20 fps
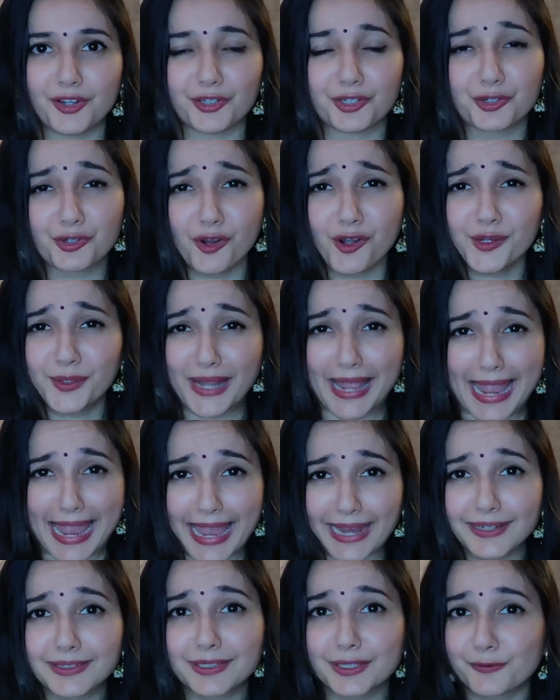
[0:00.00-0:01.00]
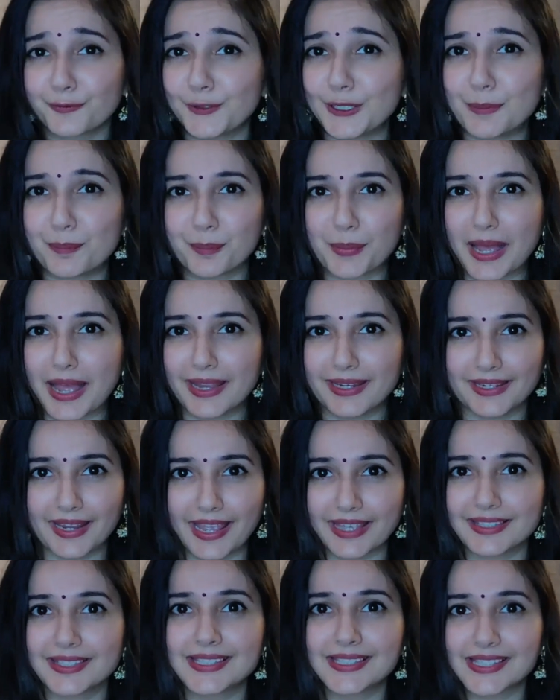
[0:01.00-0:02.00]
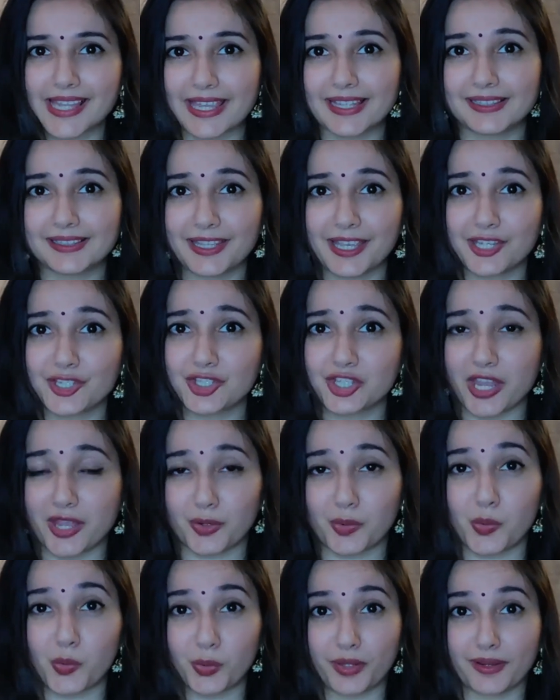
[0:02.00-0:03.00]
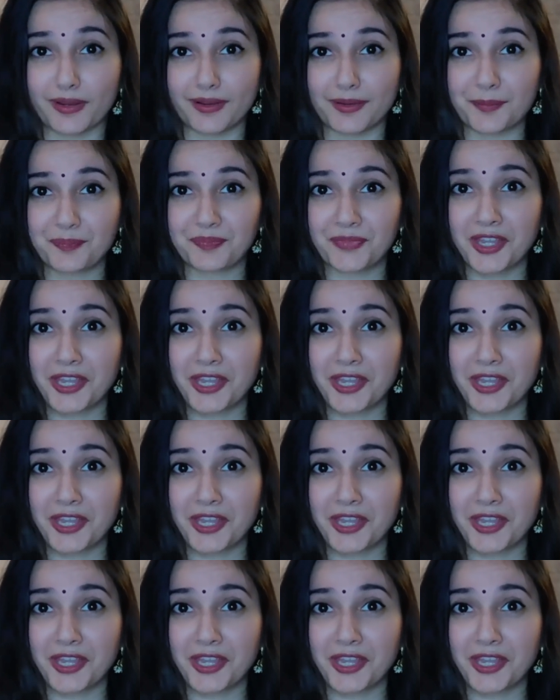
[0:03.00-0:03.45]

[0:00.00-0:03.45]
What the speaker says: do not actively buy and sell their shareholding,